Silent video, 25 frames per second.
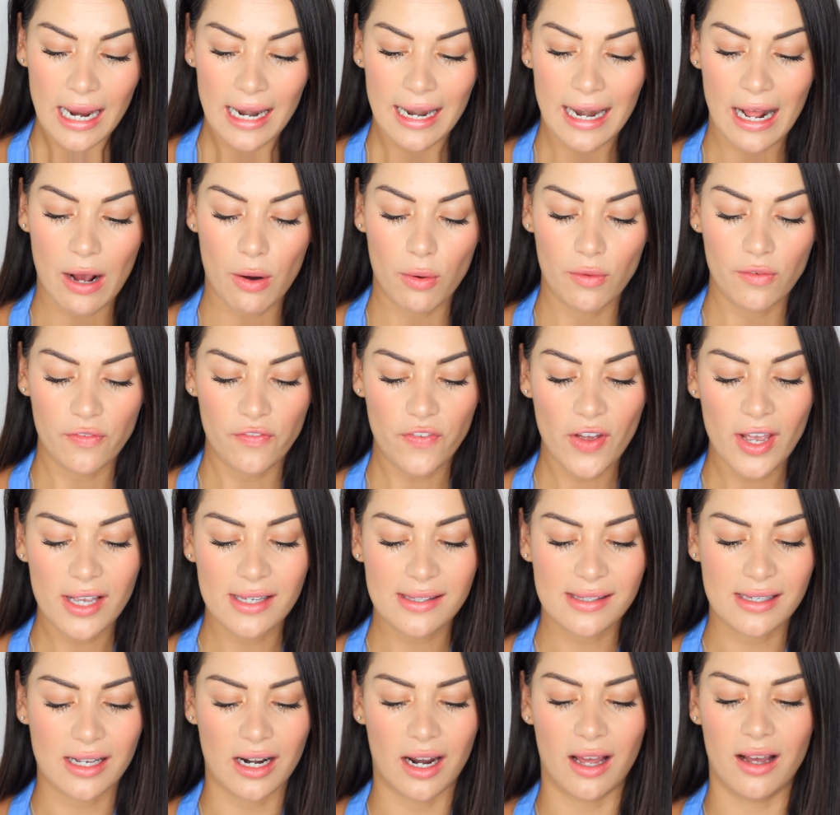Now on
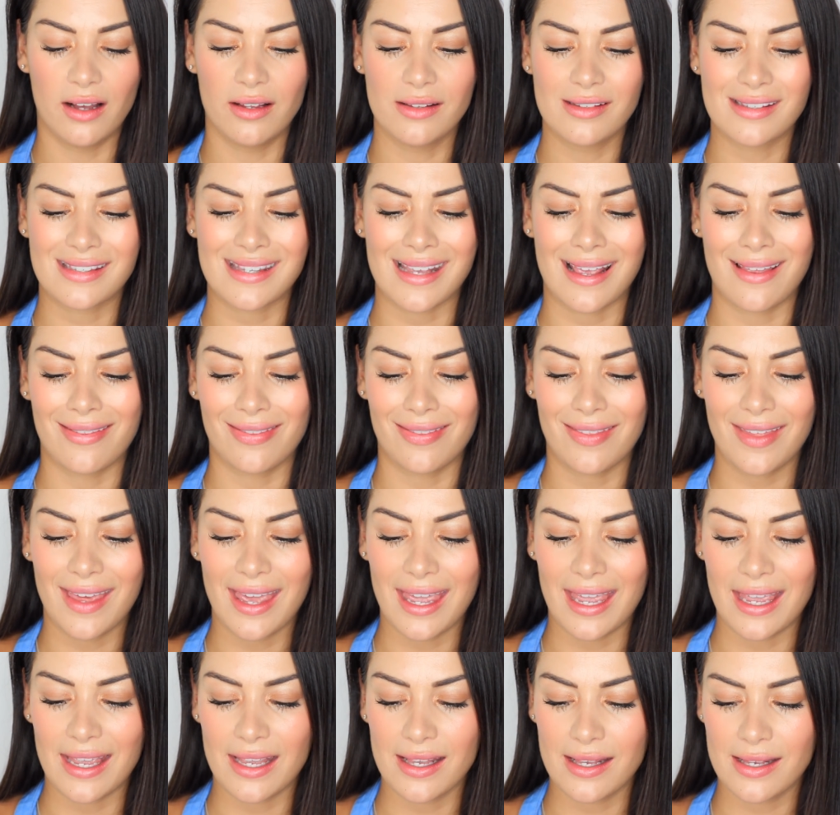first glance,
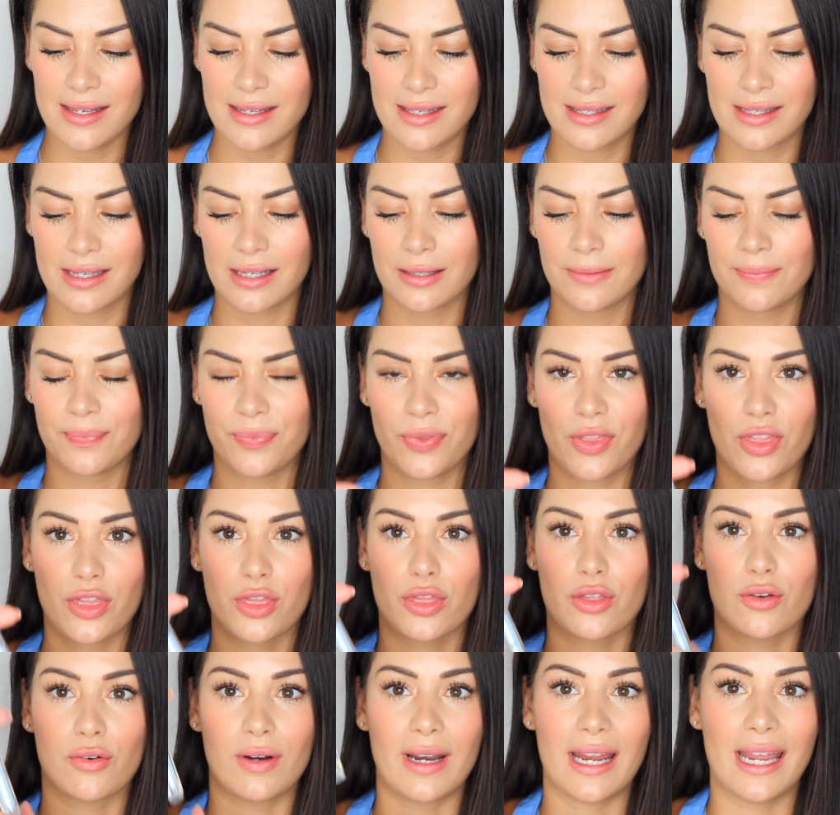these
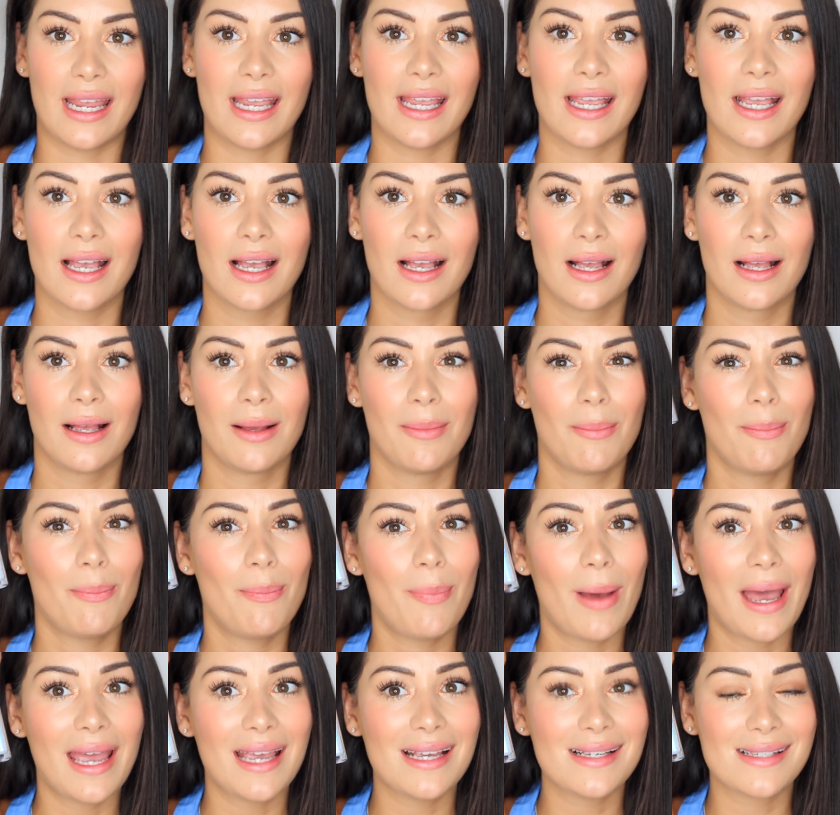three
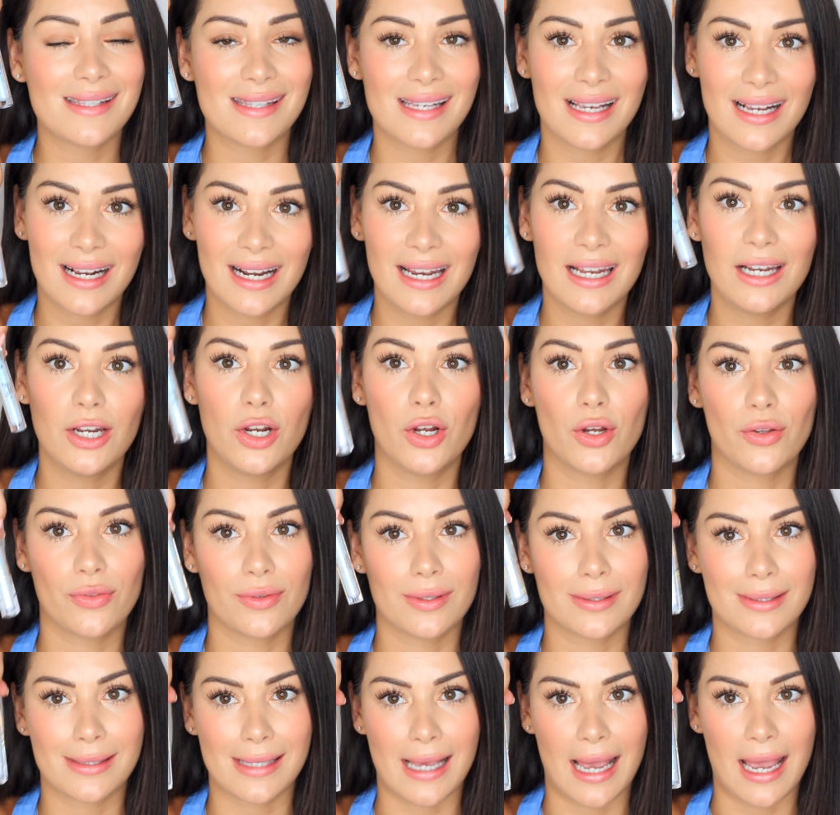basically look
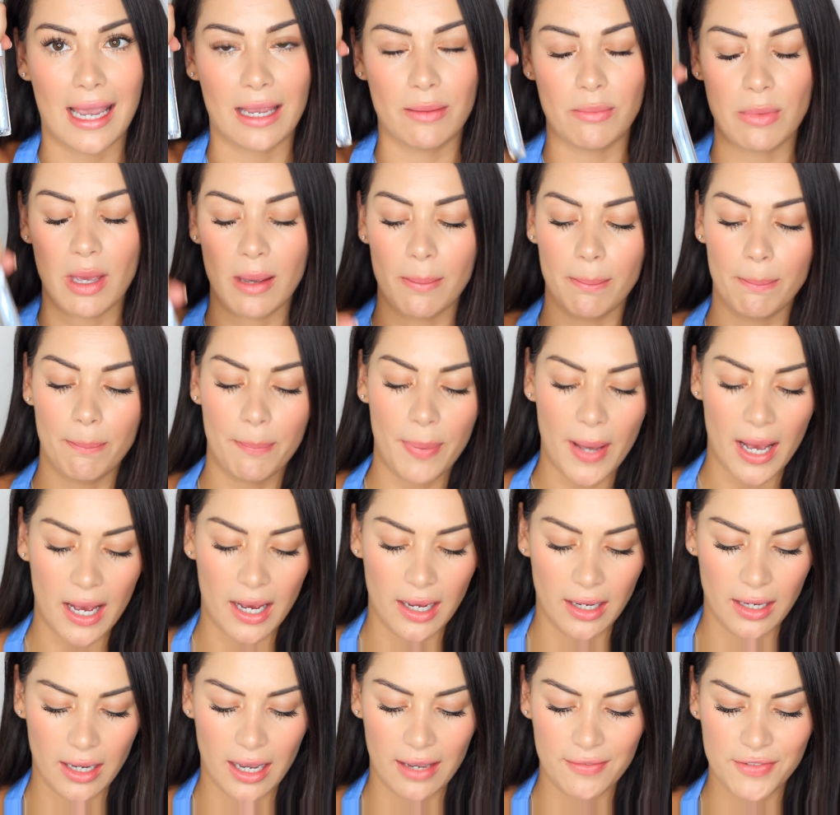the same,
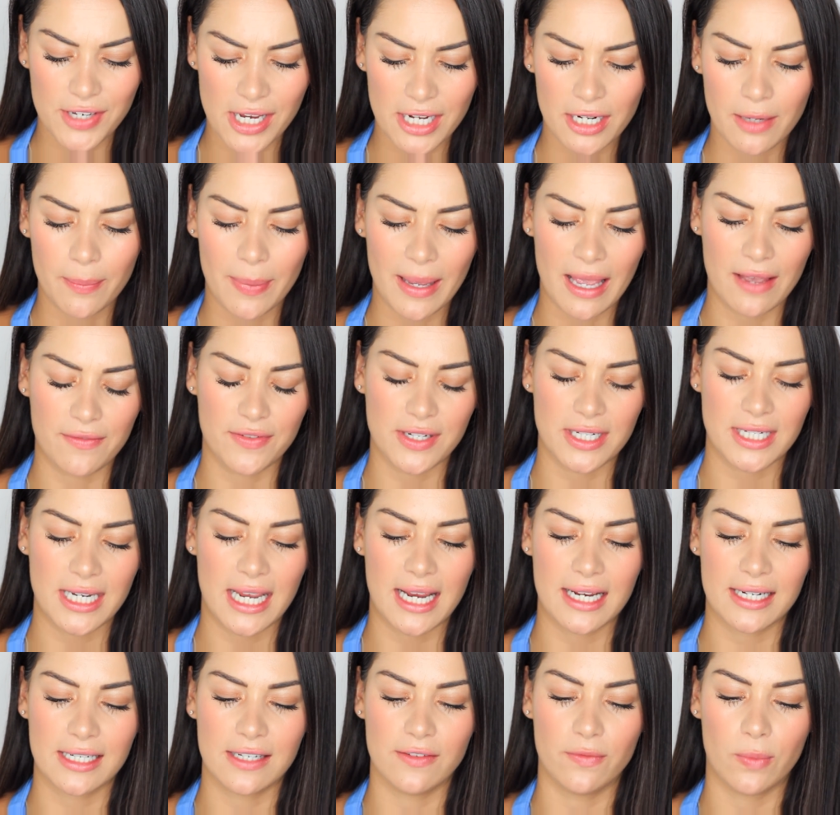but I've done a bit of
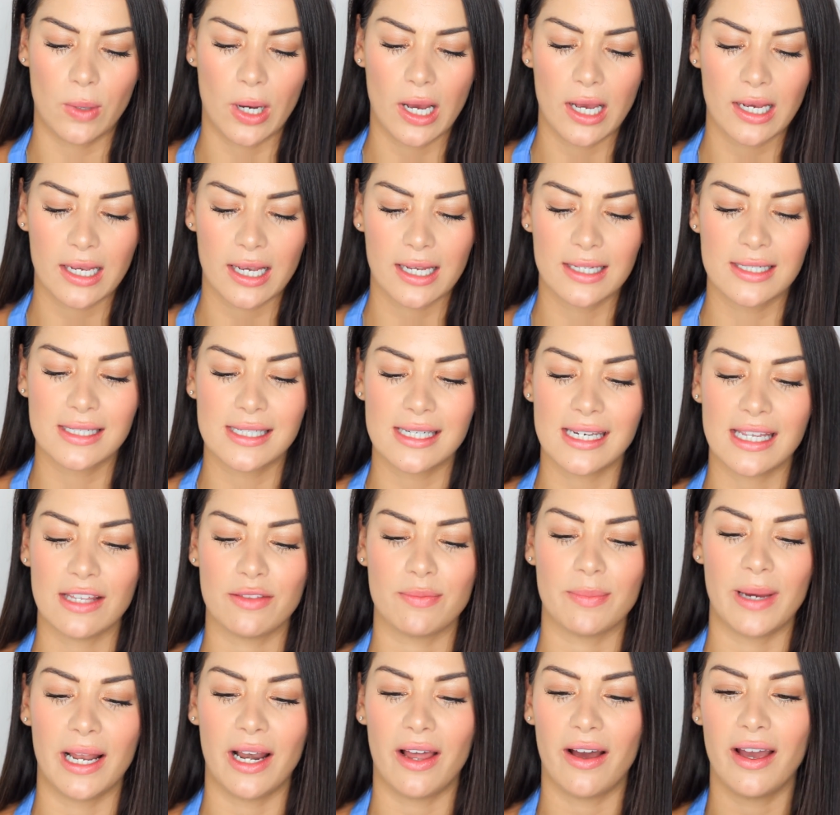detective work
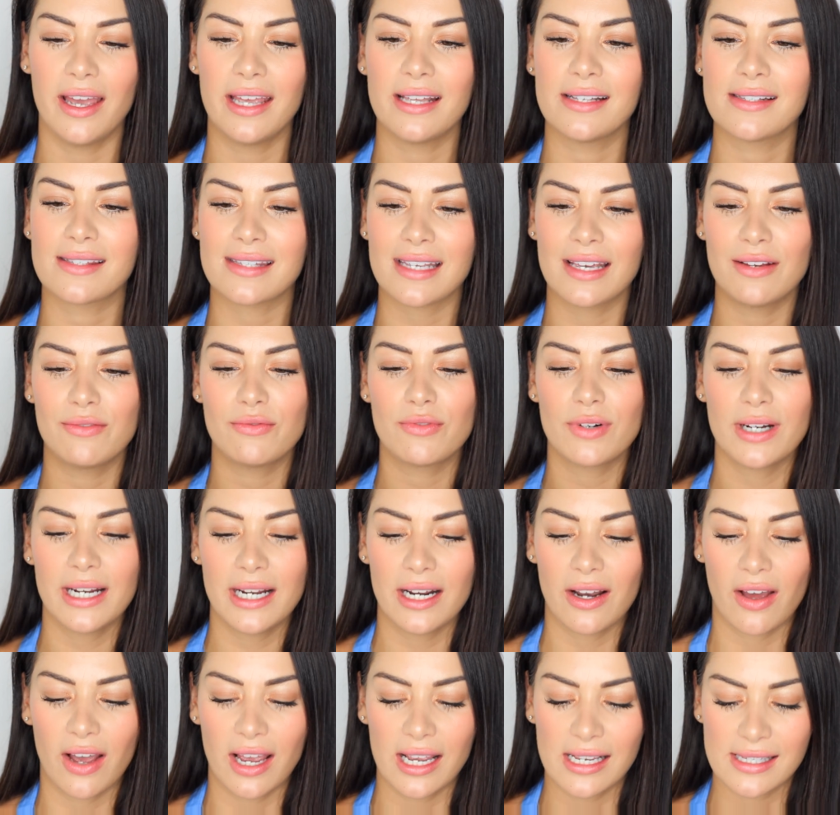underneath my lights and
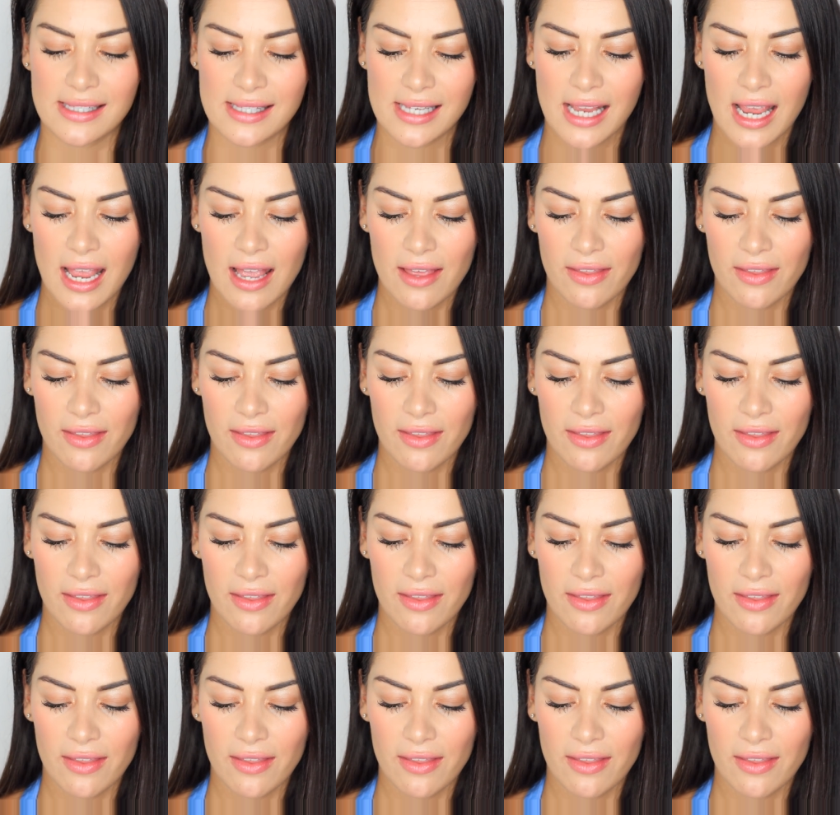realized